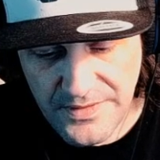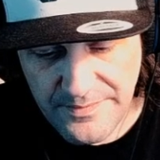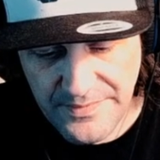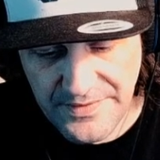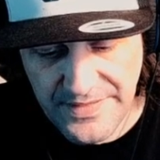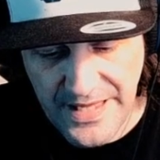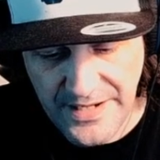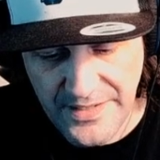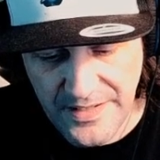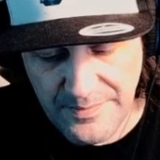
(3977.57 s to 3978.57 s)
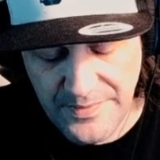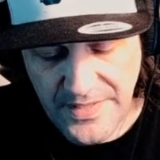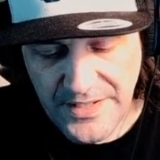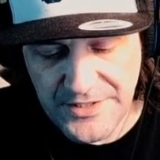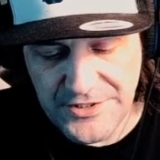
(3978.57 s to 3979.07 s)
Bring that up
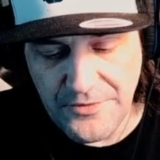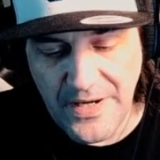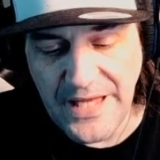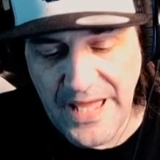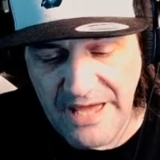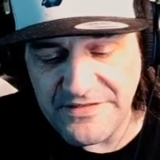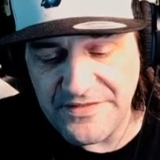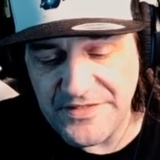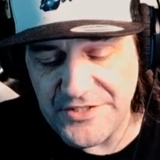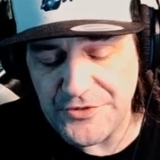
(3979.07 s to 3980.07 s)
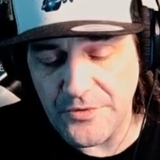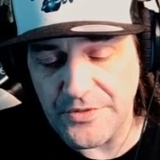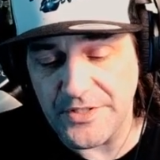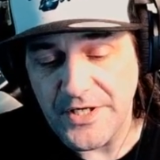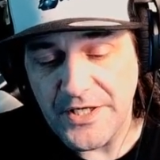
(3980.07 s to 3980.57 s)
because you want to have it in this
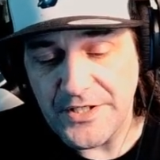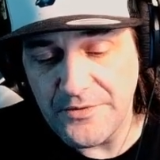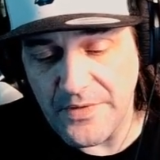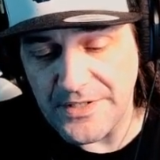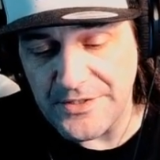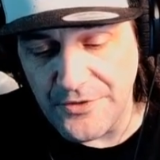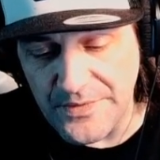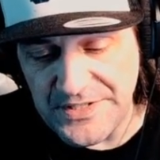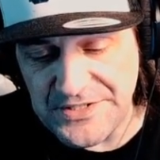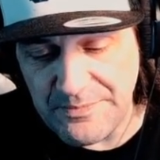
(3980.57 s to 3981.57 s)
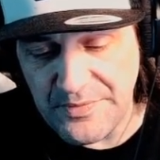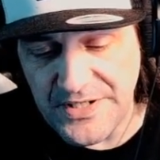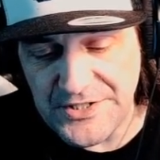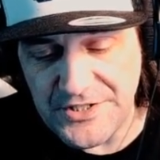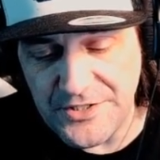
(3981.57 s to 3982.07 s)
order. You want noise
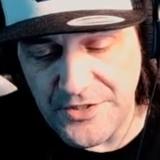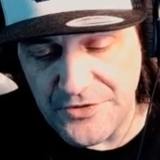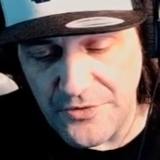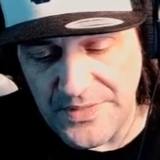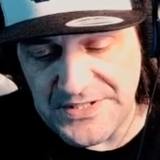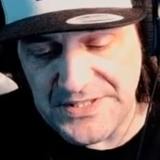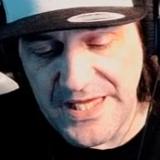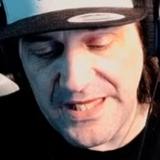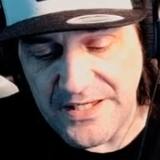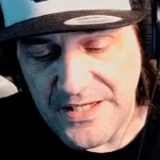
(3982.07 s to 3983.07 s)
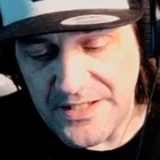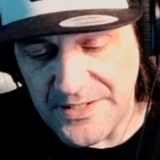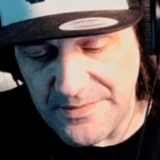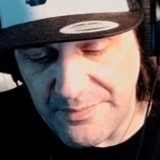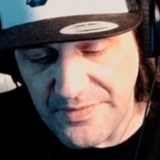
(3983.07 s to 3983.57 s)
suppression, noise gate,
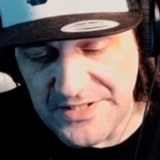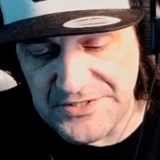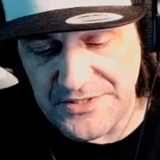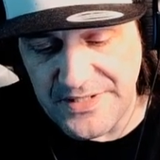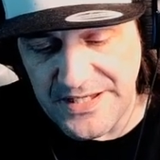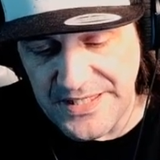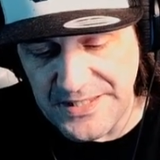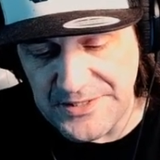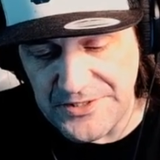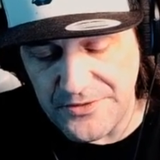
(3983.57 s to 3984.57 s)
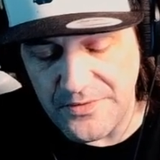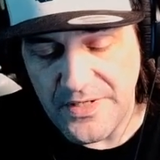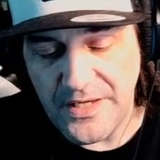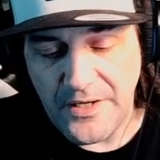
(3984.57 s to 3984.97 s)
compressor, and EQ.